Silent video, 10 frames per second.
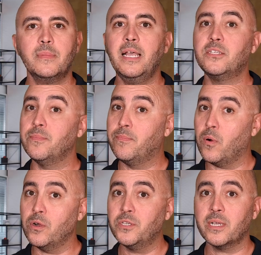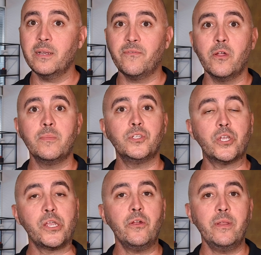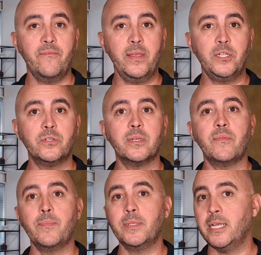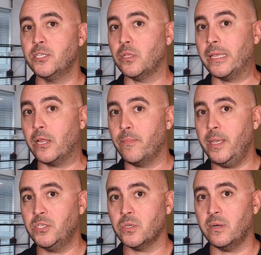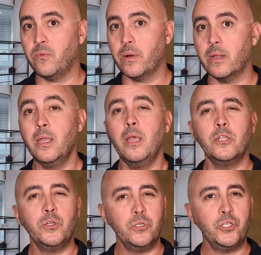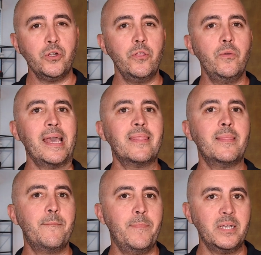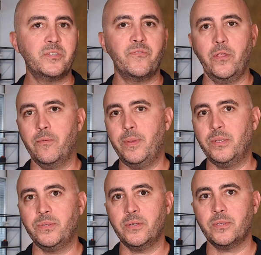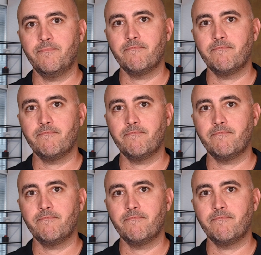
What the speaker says: It's important to confirm the security features of the potential ERP software to ensure you get the best for your business.